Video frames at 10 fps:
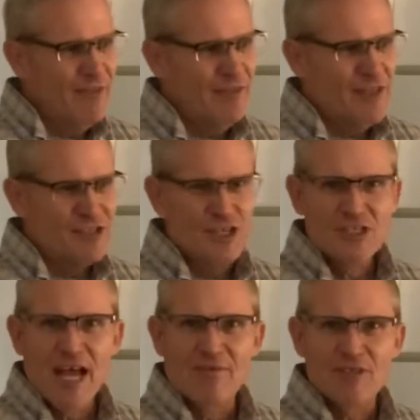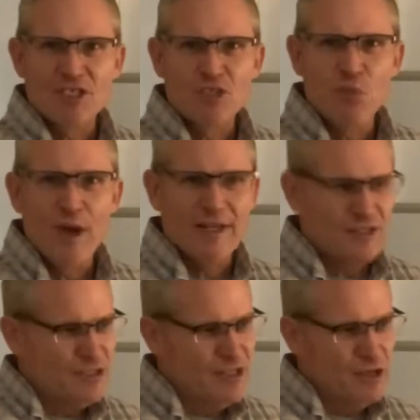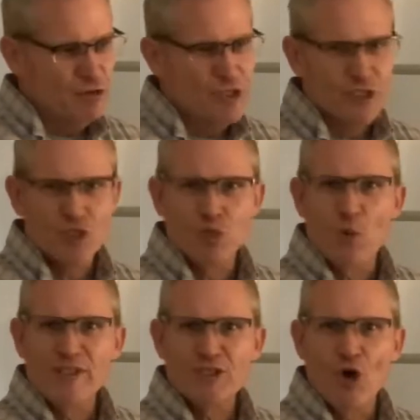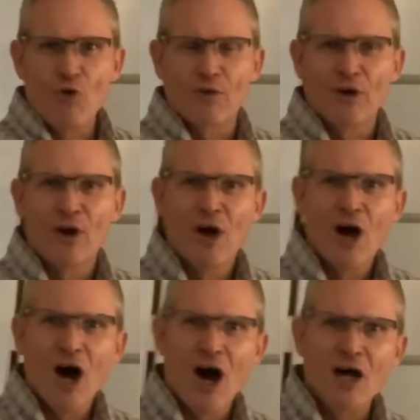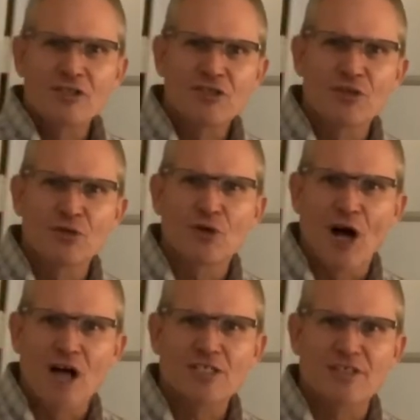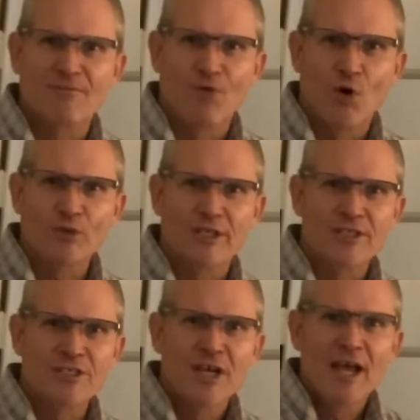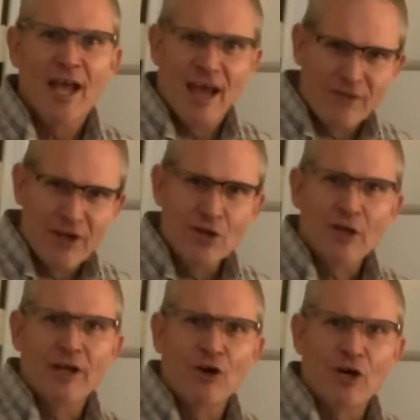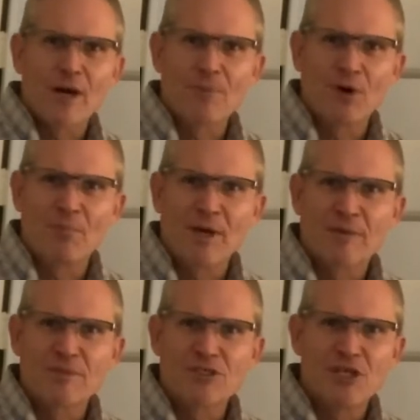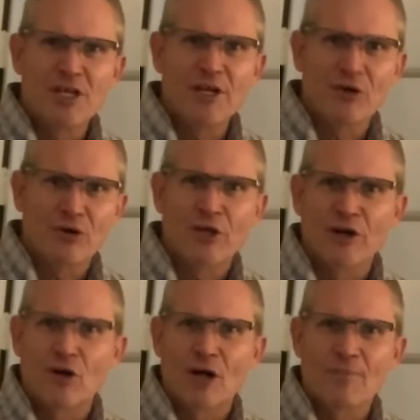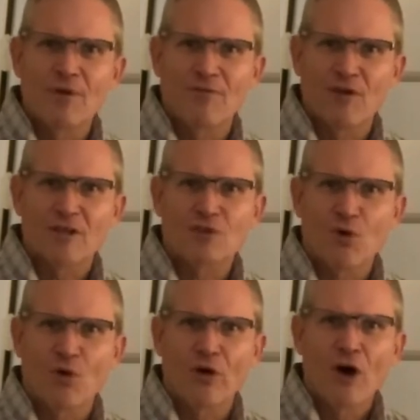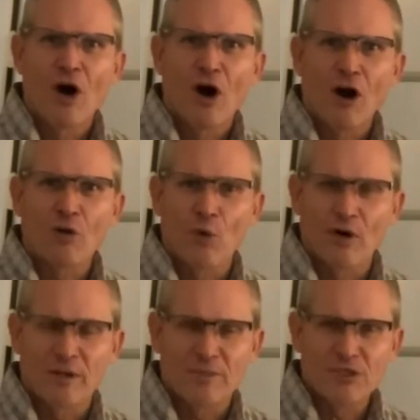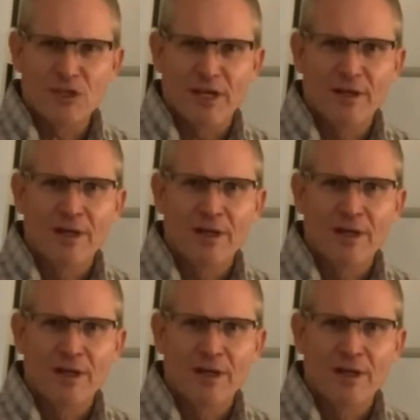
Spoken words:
then they just have a switch that you just switch over onto constant voltage, and then you can hook up your MIG machine or you can hook up your flux cord arc welding machine.